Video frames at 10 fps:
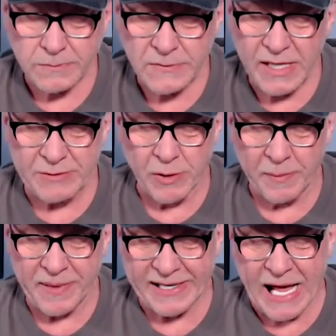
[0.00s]
it, will
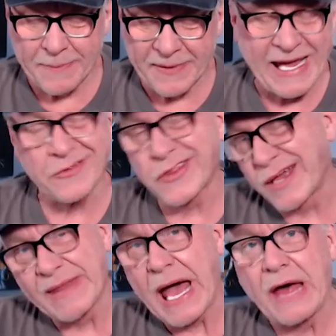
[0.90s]
it be a copycat
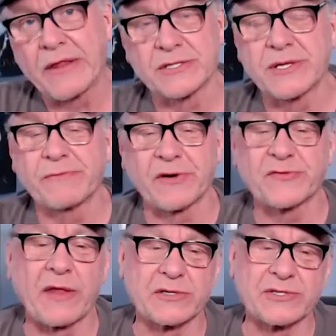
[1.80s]
thing? Nah, there's first of all, there's